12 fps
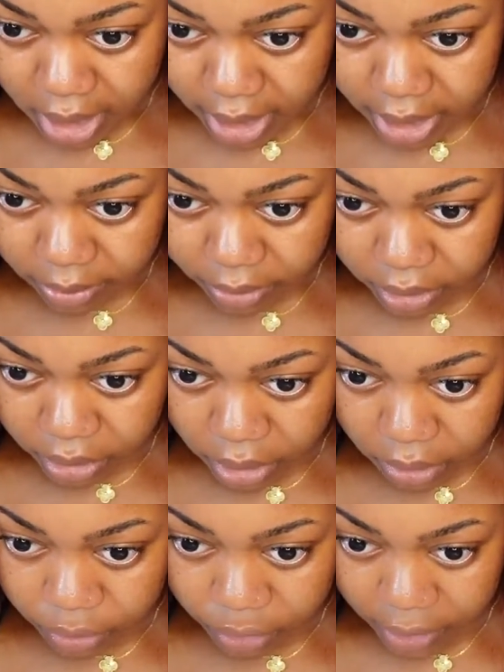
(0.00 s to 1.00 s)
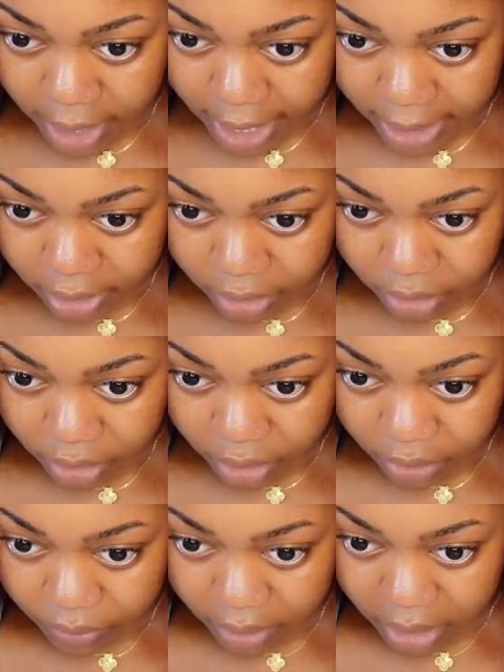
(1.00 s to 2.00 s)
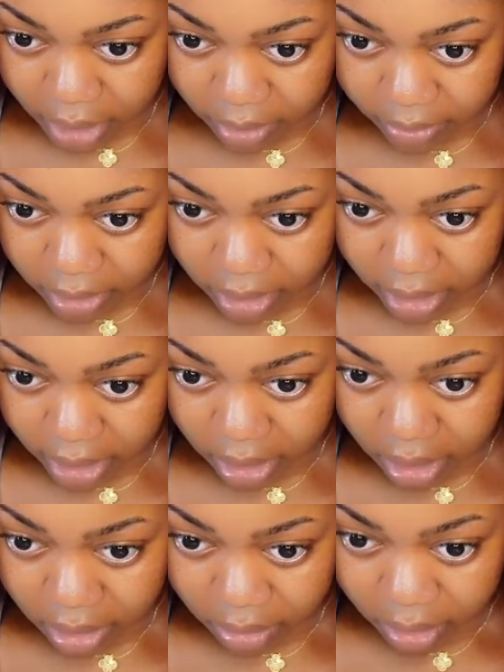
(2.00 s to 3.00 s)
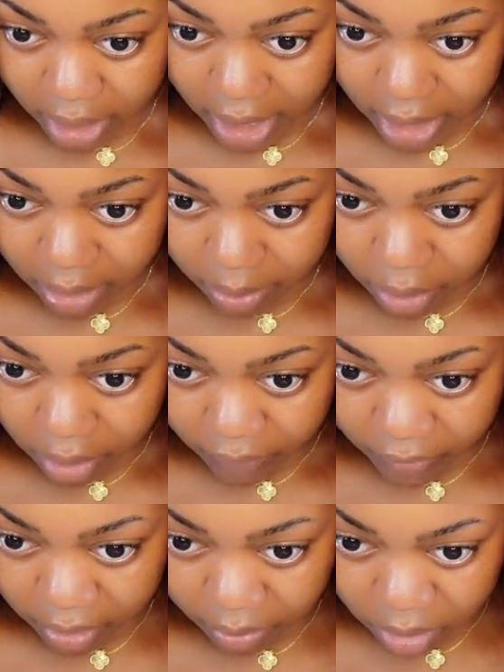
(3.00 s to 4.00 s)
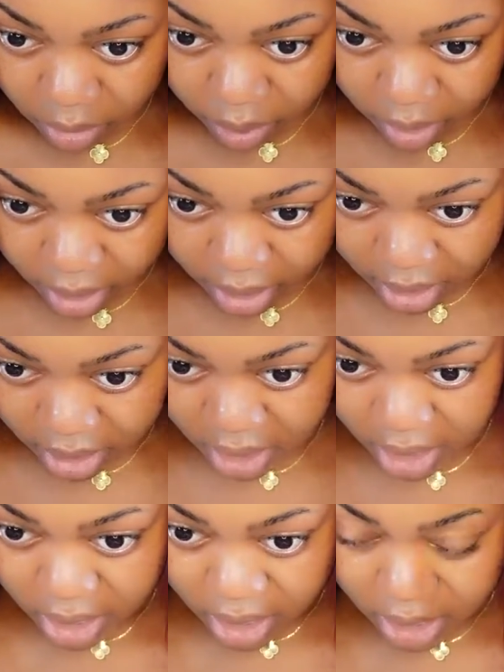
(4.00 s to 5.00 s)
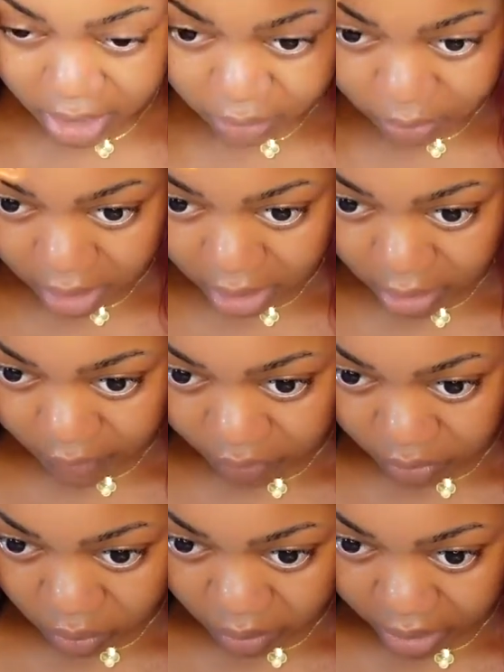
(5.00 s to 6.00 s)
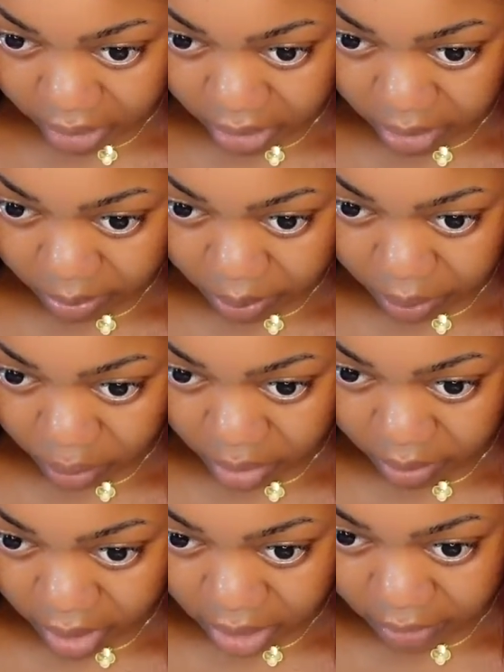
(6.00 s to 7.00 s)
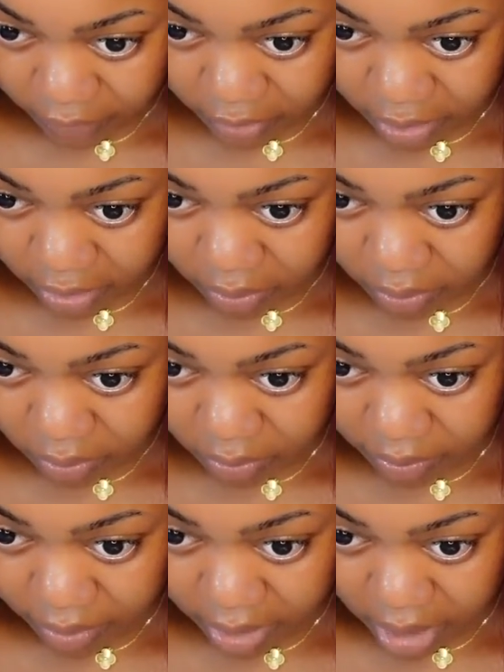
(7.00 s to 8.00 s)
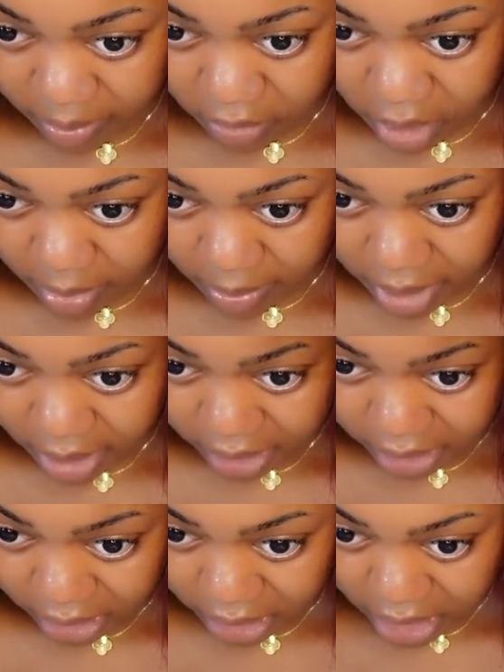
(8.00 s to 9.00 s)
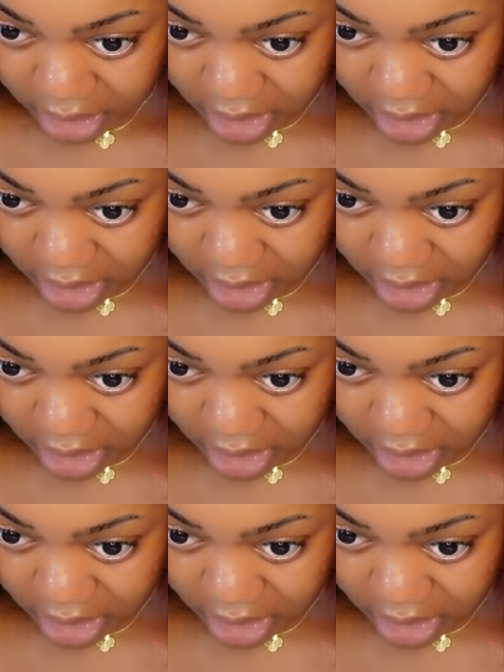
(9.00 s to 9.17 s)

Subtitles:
I'm so trash when it comes to like getting a perfect middle part. That's why I love when the wigs come pre-parted for you, but I'm gonna try my best